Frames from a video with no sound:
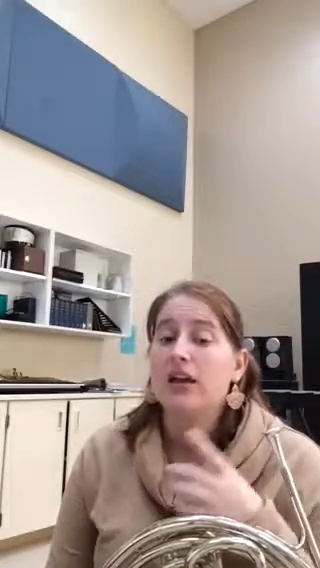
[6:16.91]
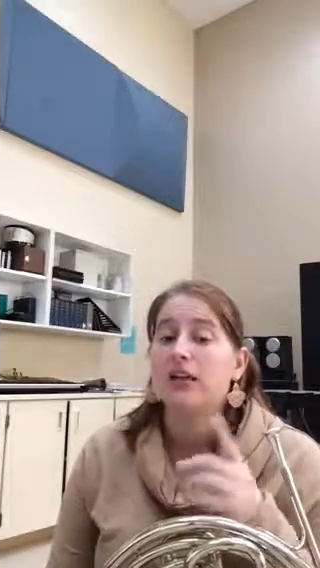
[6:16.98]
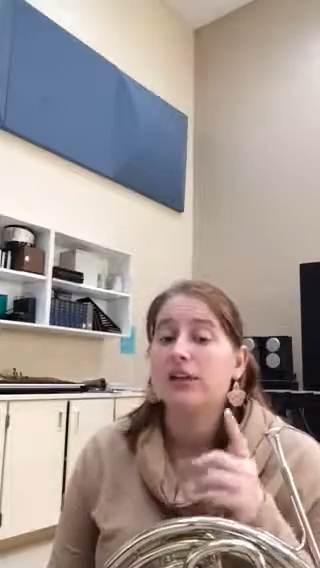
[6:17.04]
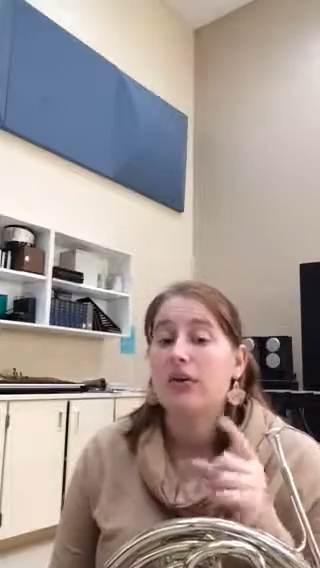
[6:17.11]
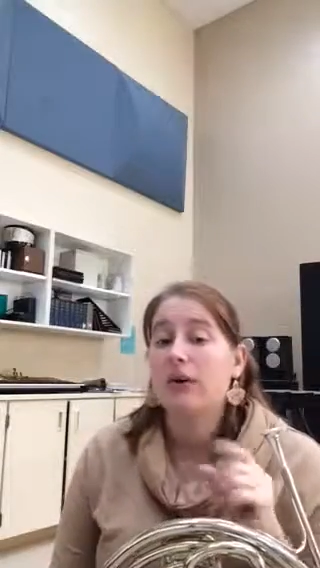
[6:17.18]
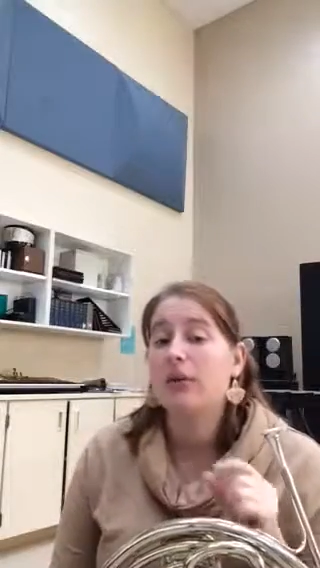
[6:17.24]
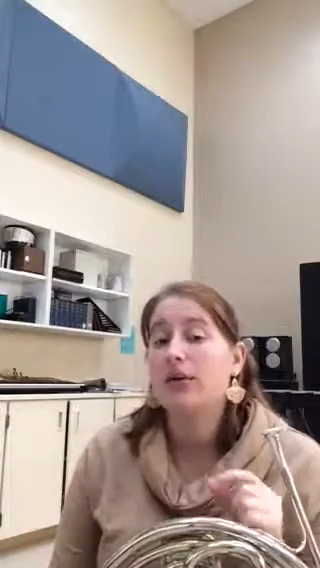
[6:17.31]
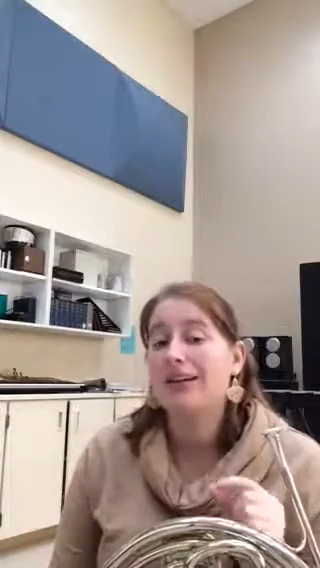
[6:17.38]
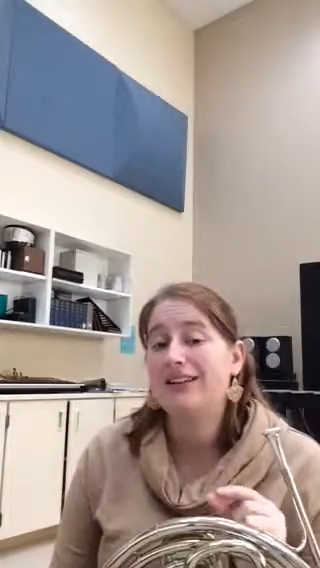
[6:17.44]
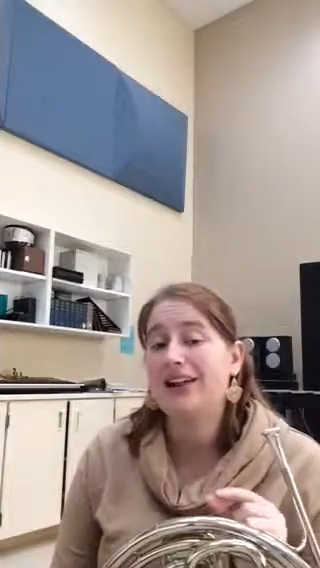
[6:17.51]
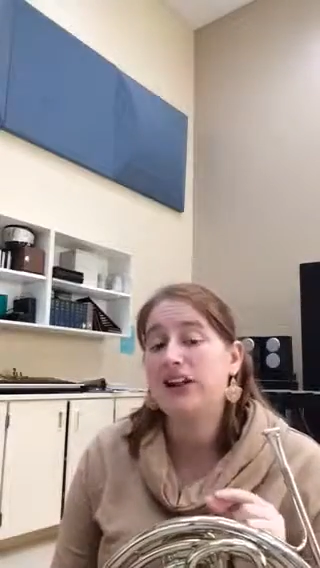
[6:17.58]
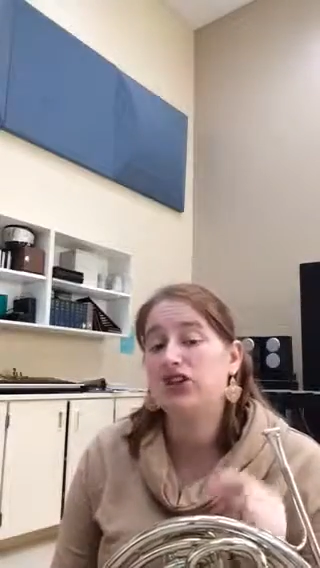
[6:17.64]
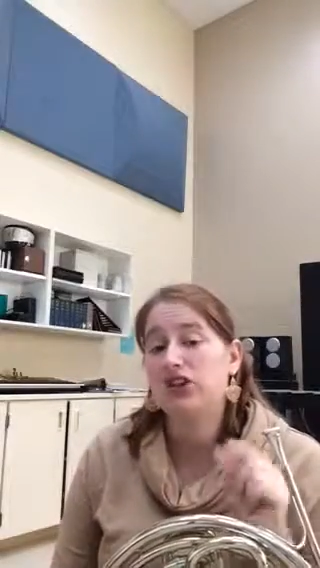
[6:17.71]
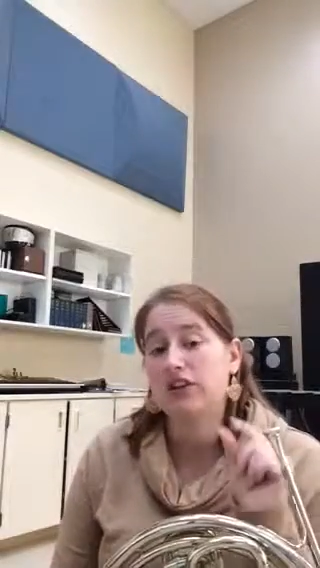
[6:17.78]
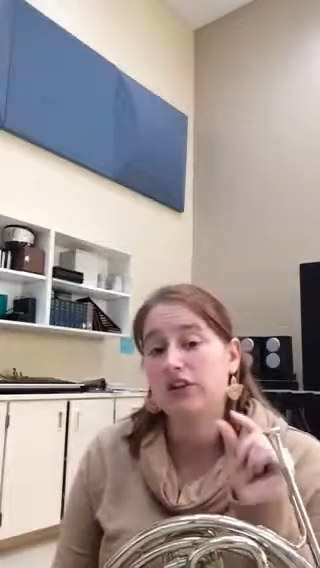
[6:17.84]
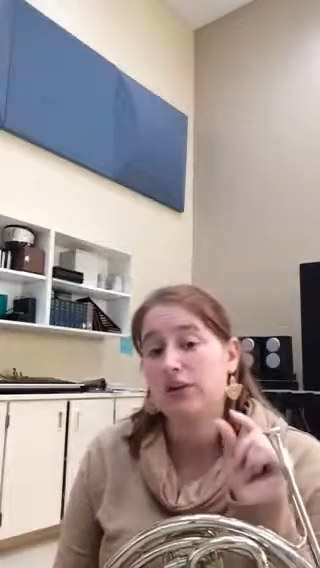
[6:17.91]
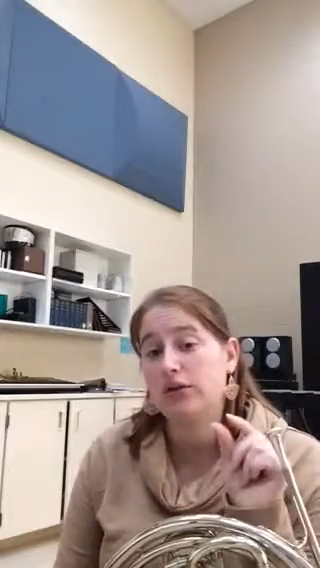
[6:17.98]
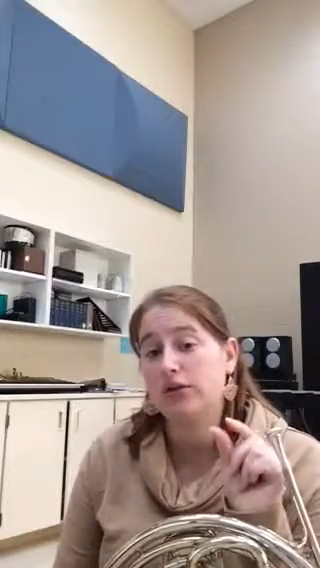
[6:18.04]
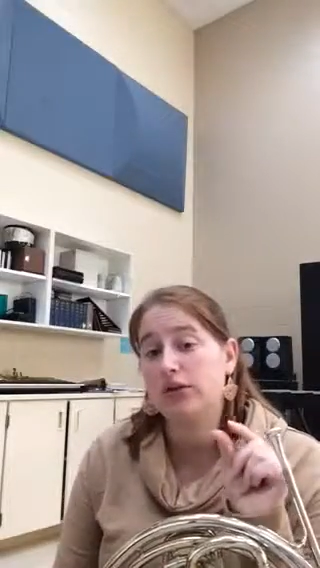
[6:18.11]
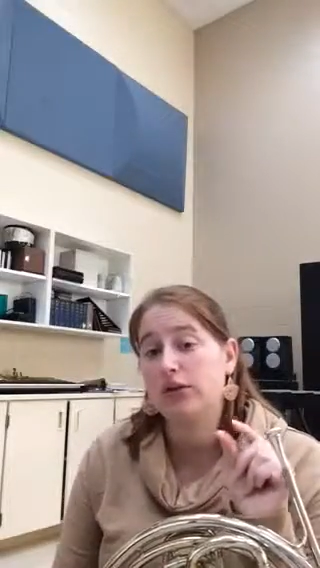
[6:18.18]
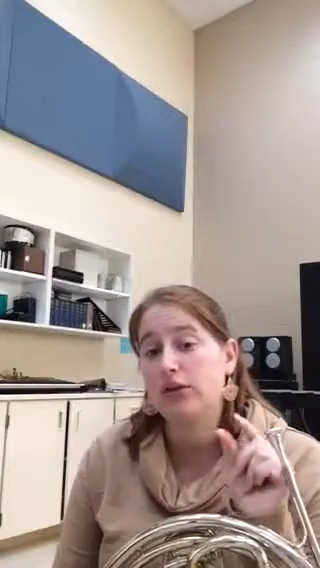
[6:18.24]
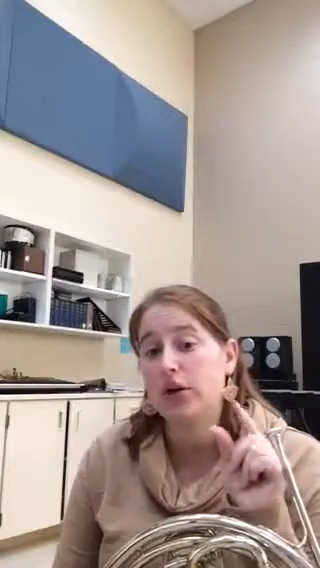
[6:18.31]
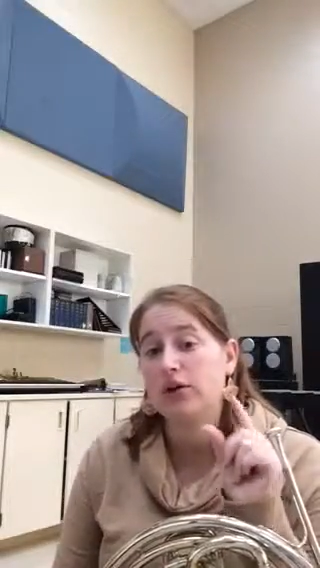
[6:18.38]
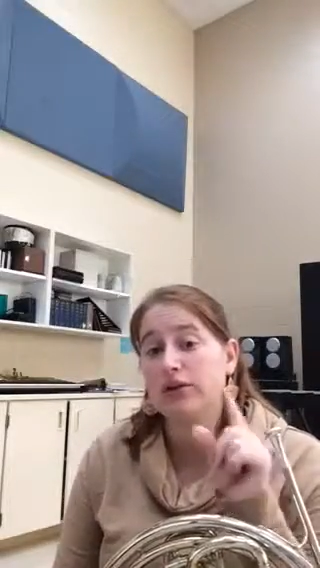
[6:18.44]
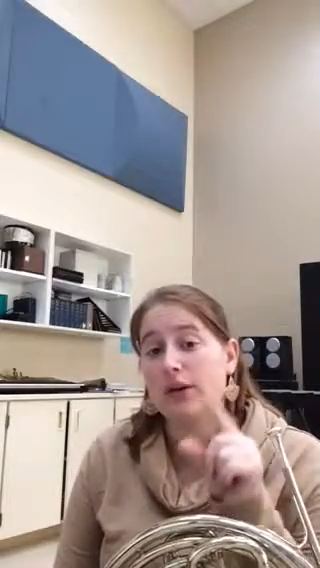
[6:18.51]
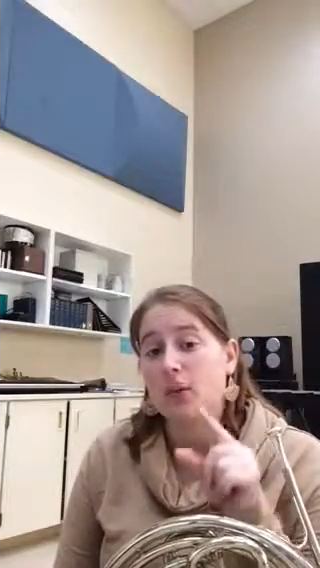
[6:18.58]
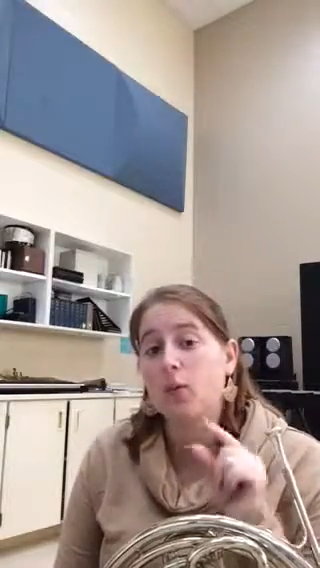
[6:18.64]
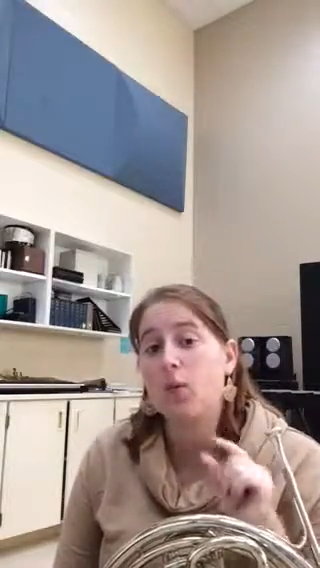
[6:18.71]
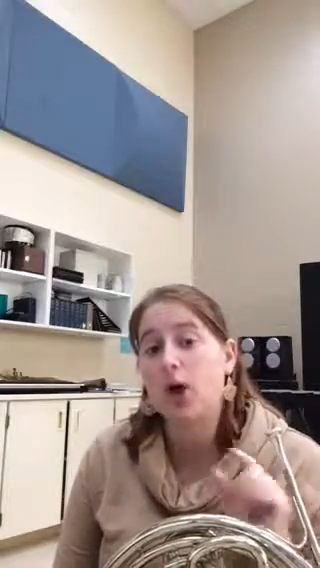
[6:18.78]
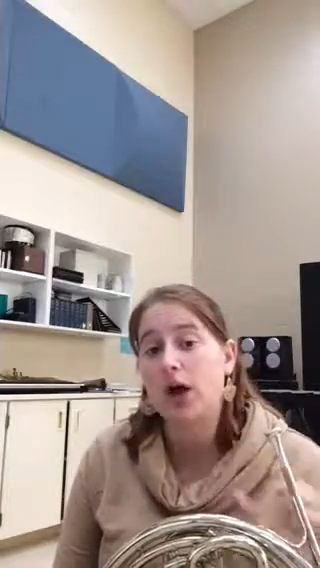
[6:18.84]
So I'm going to take just those 2 notes
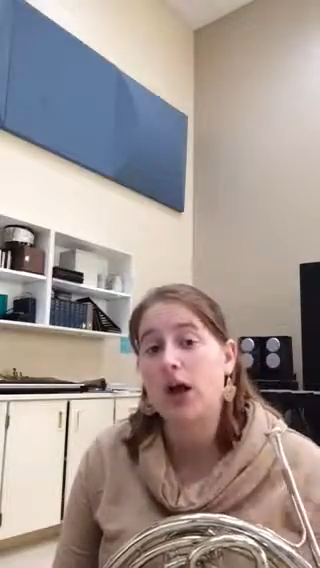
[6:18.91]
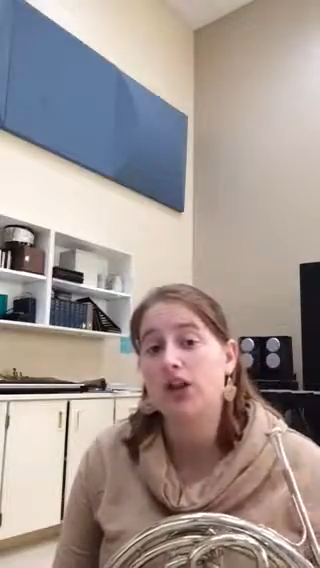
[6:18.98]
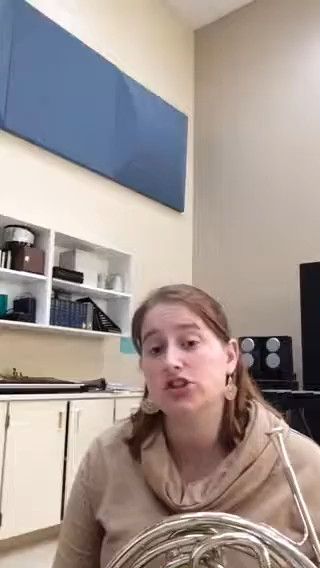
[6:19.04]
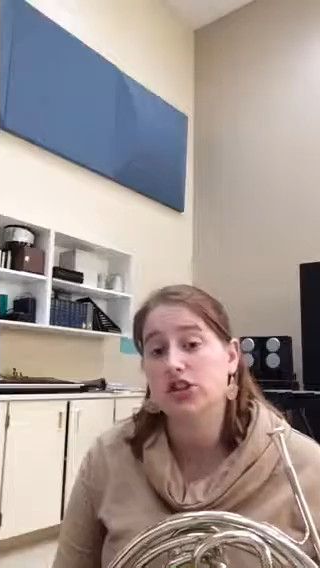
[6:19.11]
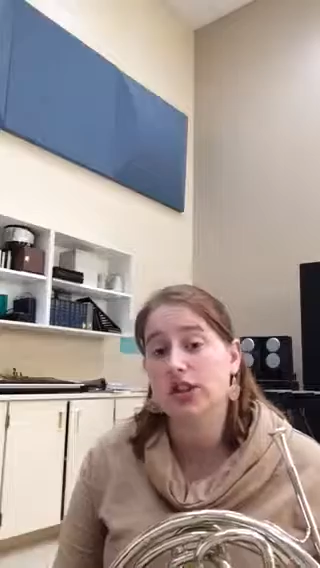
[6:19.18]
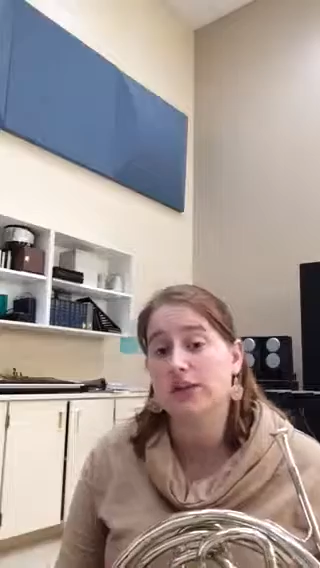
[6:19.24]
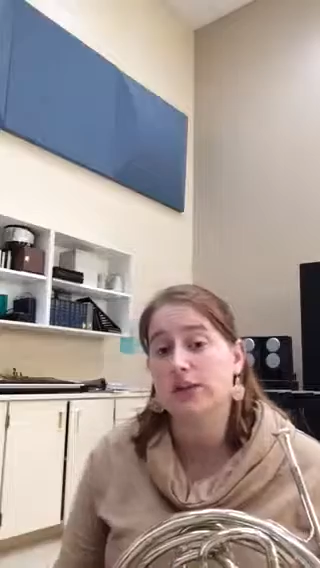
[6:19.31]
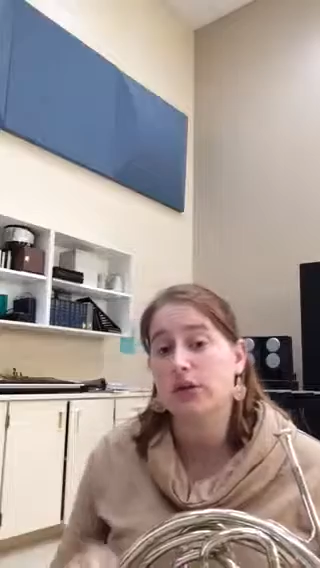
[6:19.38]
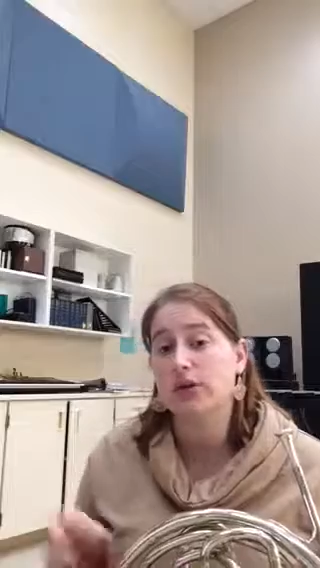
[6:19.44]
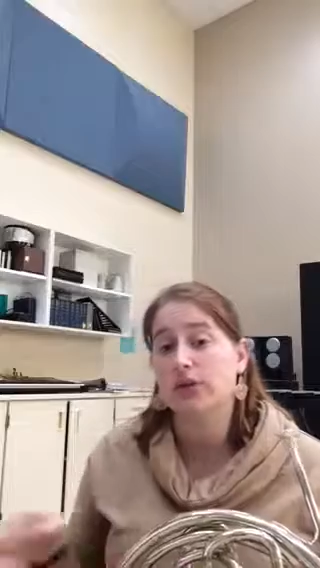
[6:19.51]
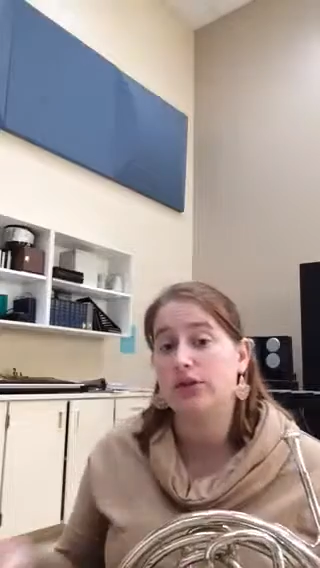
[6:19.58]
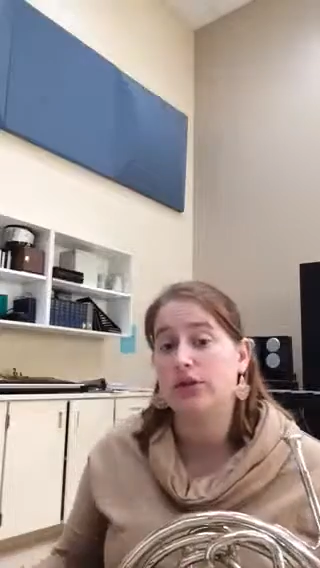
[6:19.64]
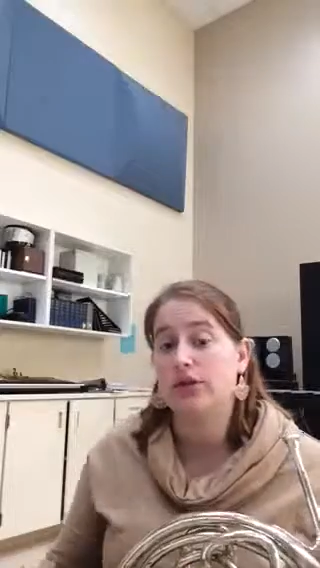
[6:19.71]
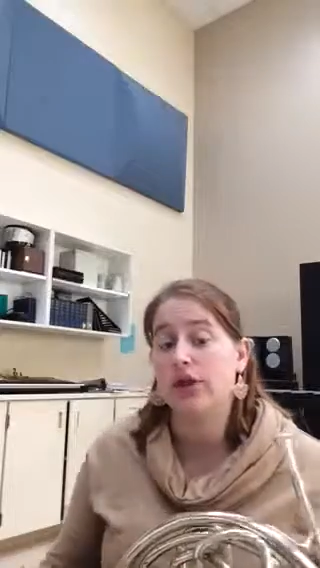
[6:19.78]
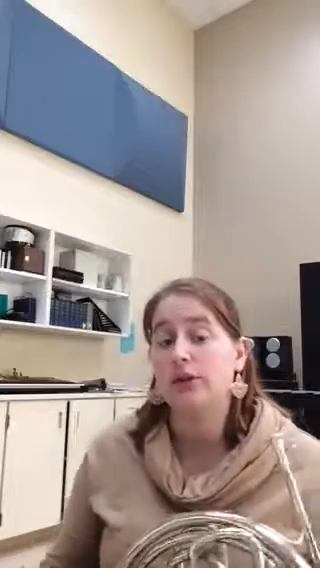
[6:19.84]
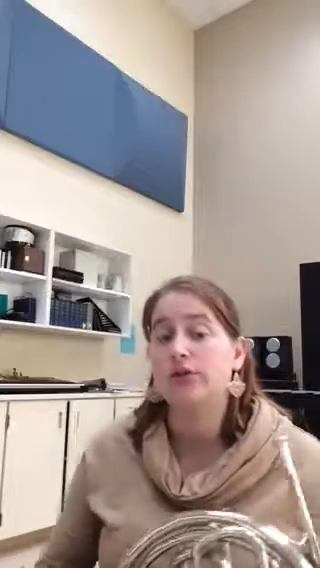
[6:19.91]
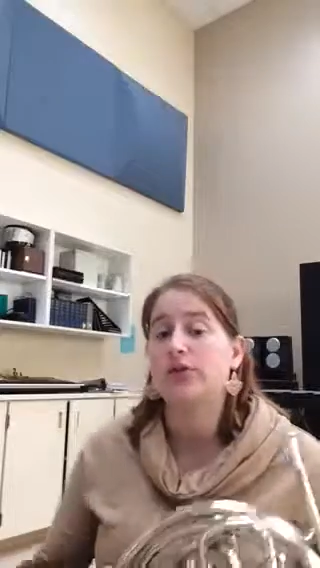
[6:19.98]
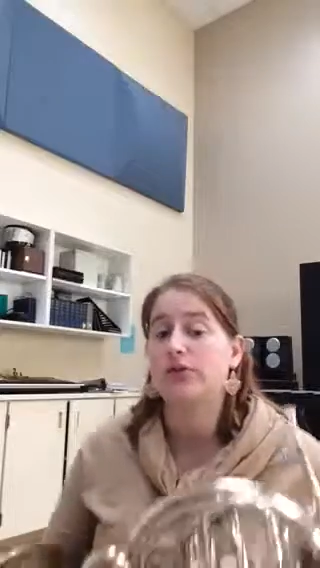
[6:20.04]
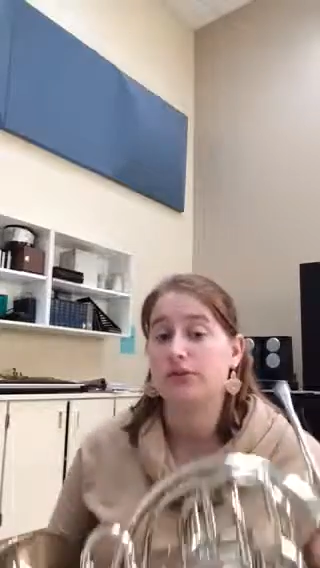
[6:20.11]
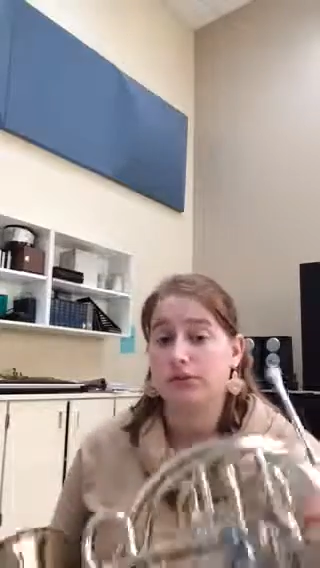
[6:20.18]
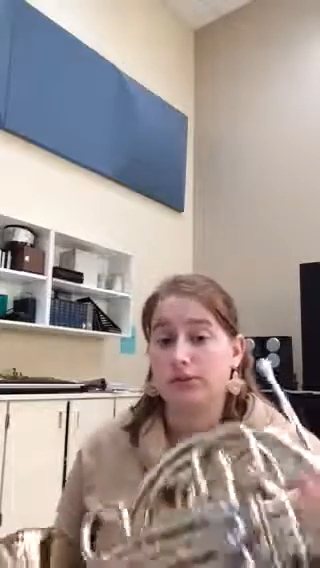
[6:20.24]
and work on just those 2 notes.